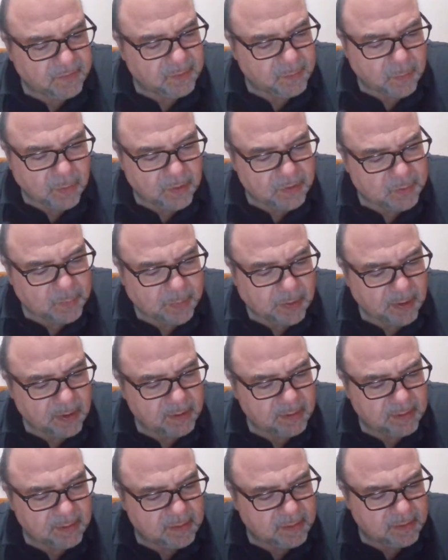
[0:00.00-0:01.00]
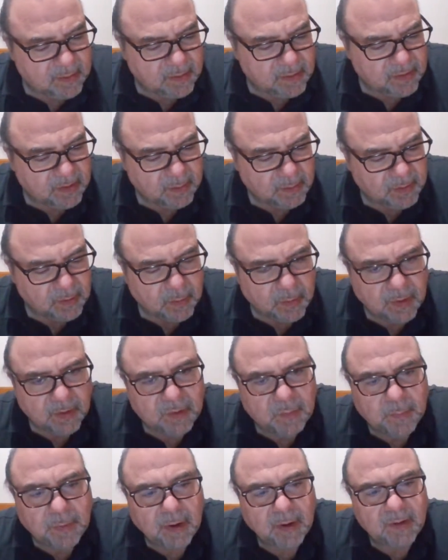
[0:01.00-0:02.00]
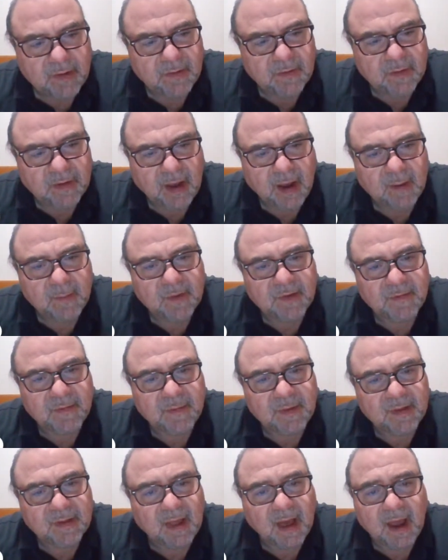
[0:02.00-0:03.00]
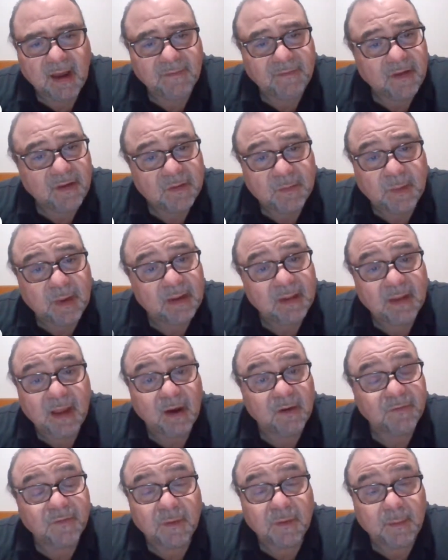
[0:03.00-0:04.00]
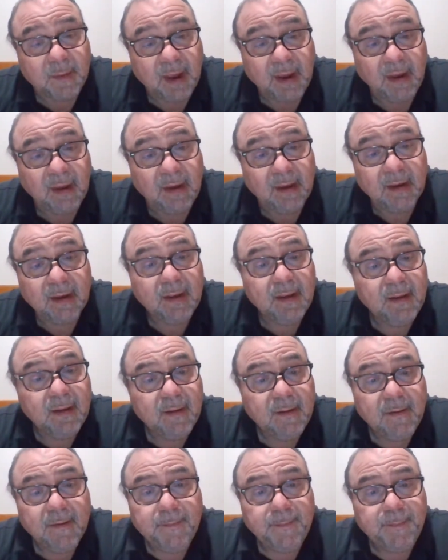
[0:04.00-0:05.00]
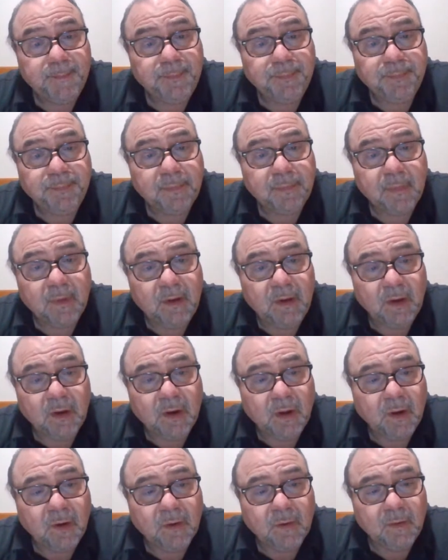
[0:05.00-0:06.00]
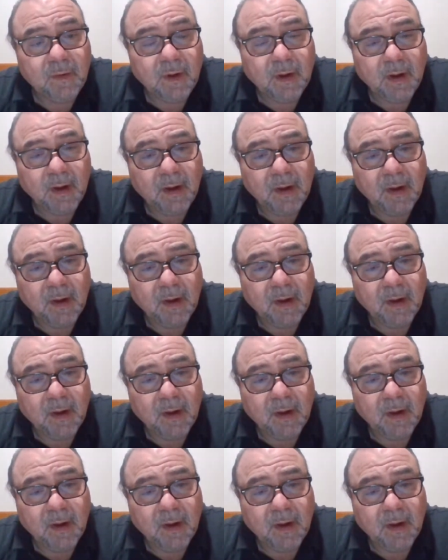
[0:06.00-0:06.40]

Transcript: for the worst parts, some of the worst parts at times of his life. He's been there for me. You know,